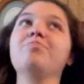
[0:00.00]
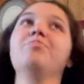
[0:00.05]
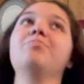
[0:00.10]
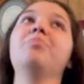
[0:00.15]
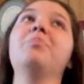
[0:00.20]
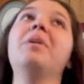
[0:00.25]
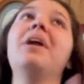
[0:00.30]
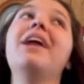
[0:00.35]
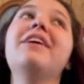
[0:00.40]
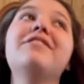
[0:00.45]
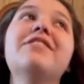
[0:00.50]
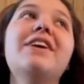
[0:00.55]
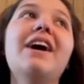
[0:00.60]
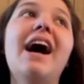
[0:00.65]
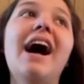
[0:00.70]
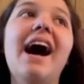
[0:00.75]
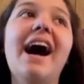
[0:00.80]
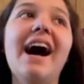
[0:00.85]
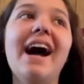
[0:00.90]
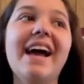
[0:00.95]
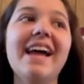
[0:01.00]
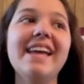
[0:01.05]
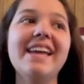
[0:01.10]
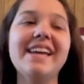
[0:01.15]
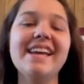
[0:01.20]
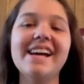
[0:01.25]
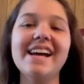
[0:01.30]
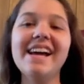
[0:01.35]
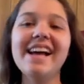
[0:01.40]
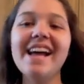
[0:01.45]
Whenever
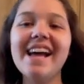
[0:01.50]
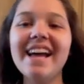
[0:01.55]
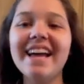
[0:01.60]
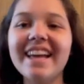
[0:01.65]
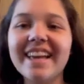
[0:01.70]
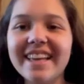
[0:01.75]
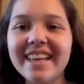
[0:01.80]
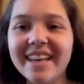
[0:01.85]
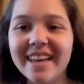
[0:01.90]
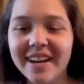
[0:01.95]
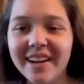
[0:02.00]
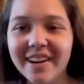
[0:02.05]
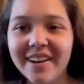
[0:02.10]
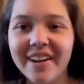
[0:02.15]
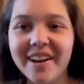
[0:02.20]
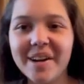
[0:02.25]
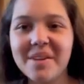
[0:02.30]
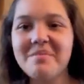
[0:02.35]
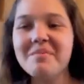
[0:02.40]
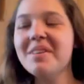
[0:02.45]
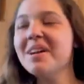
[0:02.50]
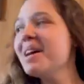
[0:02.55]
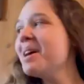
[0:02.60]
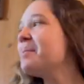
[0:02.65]
I get it on him.